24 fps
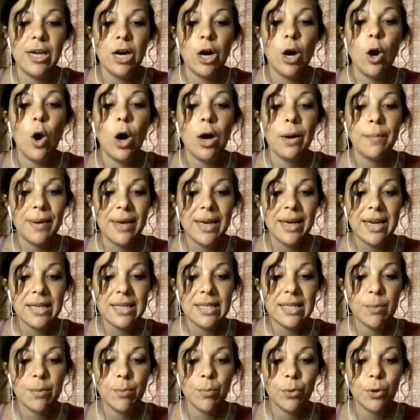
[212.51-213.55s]
are being
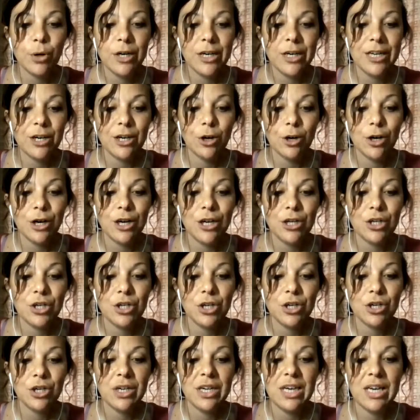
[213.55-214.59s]
supported on our
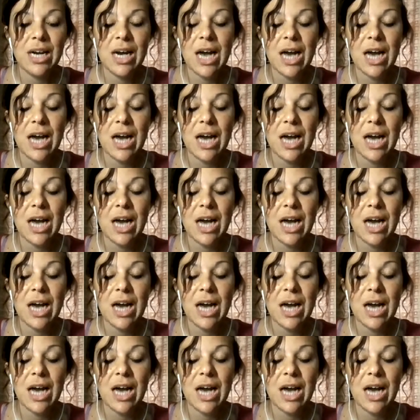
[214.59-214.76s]
journey.